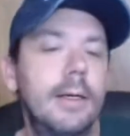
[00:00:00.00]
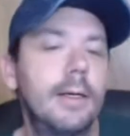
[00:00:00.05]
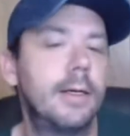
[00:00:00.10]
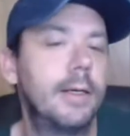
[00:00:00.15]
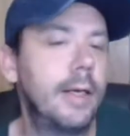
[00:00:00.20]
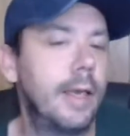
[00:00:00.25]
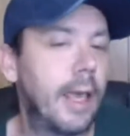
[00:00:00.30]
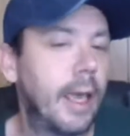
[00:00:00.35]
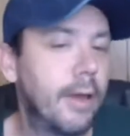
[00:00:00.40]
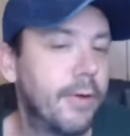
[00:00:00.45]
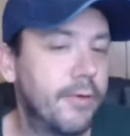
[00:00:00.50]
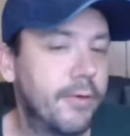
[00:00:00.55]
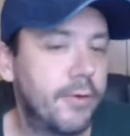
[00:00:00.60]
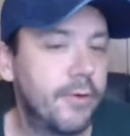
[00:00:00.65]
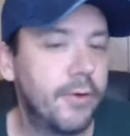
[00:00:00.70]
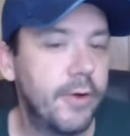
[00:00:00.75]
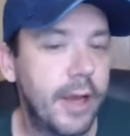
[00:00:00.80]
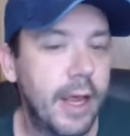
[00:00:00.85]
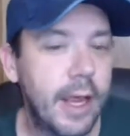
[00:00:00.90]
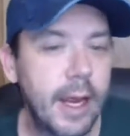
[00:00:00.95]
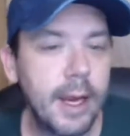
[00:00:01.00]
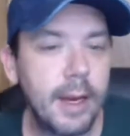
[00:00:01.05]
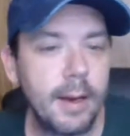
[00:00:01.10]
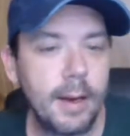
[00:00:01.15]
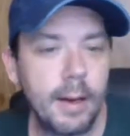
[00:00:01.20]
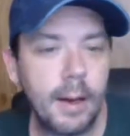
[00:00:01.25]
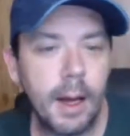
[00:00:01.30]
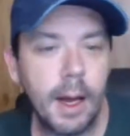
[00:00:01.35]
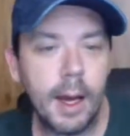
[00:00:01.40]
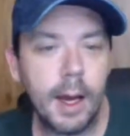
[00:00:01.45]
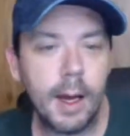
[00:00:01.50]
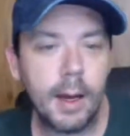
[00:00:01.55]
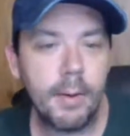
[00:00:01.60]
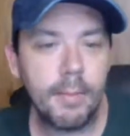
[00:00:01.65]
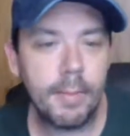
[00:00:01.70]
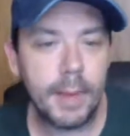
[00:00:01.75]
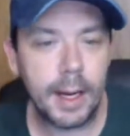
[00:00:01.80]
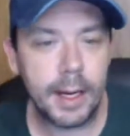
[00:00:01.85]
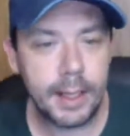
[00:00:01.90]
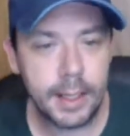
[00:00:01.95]
Yesterday,
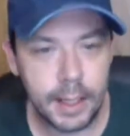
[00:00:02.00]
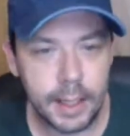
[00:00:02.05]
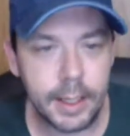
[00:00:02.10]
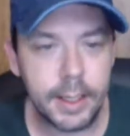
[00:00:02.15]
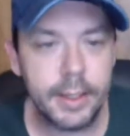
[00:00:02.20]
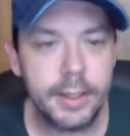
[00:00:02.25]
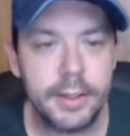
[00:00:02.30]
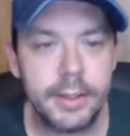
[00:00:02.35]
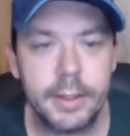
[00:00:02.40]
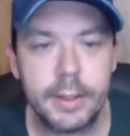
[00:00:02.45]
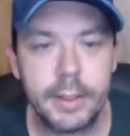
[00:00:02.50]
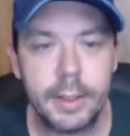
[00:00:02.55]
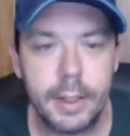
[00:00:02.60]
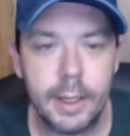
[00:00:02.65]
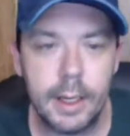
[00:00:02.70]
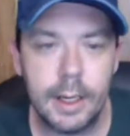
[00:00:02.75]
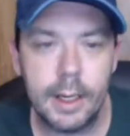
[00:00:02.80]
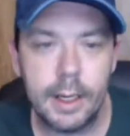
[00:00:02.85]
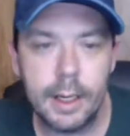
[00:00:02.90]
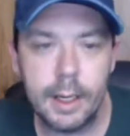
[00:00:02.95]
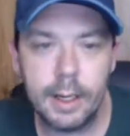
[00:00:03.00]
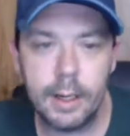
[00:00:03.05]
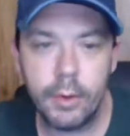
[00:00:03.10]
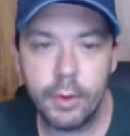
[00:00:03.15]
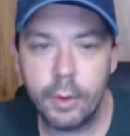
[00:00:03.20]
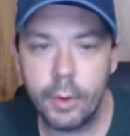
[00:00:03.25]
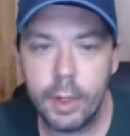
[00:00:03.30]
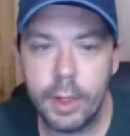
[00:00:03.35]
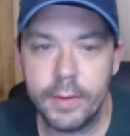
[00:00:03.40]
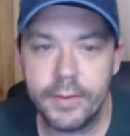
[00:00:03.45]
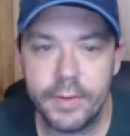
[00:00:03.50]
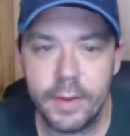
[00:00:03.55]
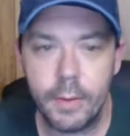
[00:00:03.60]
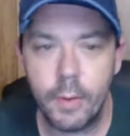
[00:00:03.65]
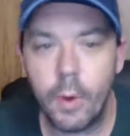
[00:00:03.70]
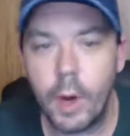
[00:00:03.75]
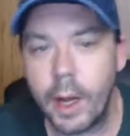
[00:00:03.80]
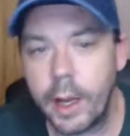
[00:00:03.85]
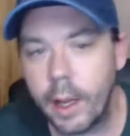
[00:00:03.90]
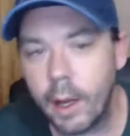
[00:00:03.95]
my niece, who lives in
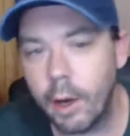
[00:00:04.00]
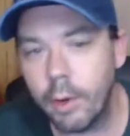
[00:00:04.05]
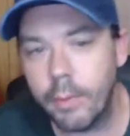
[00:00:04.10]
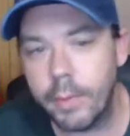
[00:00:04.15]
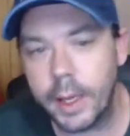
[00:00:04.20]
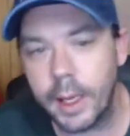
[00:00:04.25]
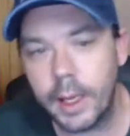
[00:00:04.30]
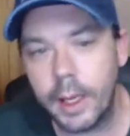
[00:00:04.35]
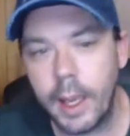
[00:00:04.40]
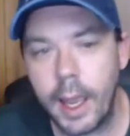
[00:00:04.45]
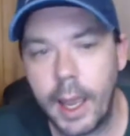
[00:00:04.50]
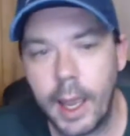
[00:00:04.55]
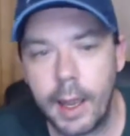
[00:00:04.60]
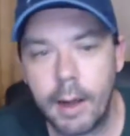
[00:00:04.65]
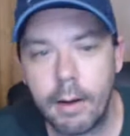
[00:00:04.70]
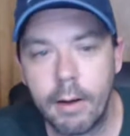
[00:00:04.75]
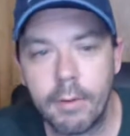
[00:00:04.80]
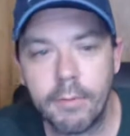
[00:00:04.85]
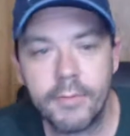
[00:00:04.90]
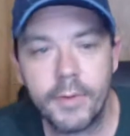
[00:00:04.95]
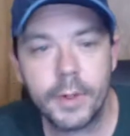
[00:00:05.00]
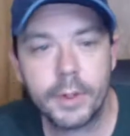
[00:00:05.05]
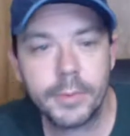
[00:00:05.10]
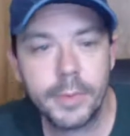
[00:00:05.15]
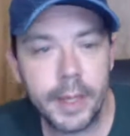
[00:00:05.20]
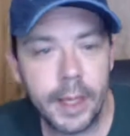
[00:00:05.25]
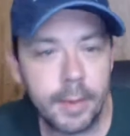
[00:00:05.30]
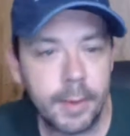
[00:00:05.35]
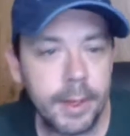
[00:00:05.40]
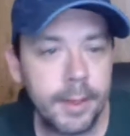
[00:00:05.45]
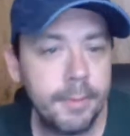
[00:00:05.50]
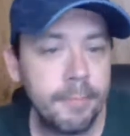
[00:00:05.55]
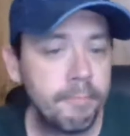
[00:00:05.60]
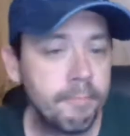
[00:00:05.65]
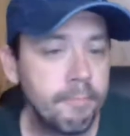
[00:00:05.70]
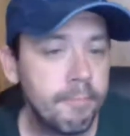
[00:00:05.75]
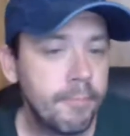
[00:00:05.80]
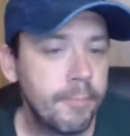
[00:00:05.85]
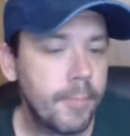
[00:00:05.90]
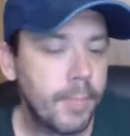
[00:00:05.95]
Wyoming, had her first baby,
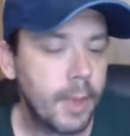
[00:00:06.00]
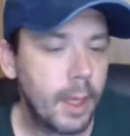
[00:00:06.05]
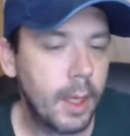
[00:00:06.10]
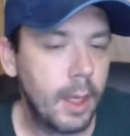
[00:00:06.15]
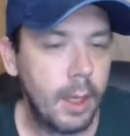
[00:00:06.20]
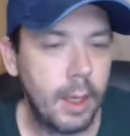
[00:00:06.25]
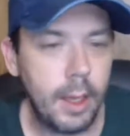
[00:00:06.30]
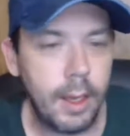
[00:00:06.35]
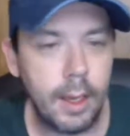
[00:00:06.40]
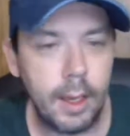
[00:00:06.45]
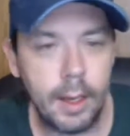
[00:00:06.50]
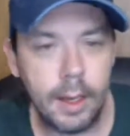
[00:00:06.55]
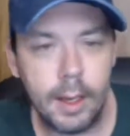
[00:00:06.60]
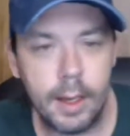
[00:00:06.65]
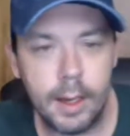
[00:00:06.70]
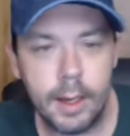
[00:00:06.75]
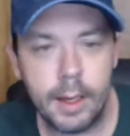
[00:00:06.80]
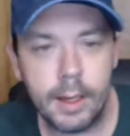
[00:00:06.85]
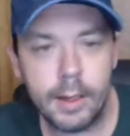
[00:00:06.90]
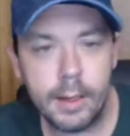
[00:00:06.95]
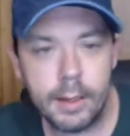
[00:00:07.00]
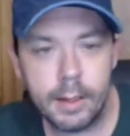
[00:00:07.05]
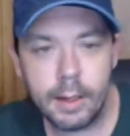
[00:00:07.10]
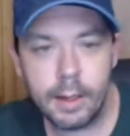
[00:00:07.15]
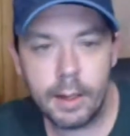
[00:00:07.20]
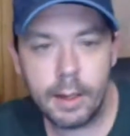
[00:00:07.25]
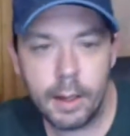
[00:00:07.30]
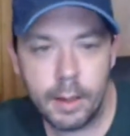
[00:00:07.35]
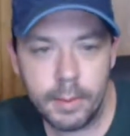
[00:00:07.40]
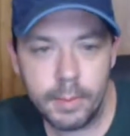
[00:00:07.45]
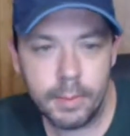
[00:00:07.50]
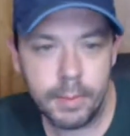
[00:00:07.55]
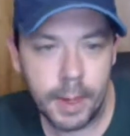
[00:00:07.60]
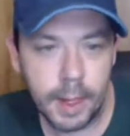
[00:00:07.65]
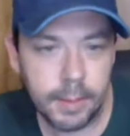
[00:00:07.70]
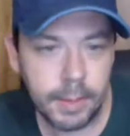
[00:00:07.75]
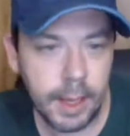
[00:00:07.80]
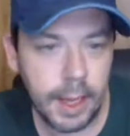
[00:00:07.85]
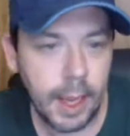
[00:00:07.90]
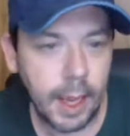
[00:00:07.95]
and
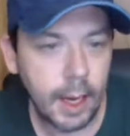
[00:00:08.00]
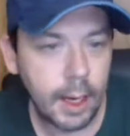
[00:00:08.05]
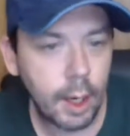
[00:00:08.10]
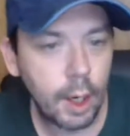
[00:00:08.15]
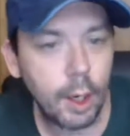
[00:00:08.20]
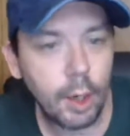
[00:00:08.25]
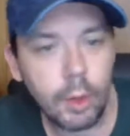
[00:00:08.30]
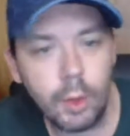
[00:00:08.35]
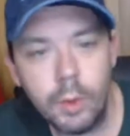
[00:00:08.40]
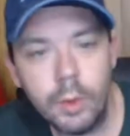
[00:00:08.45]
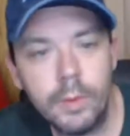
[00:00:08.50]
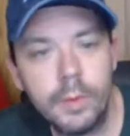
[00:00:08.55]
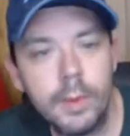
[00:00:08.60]
baby Echo,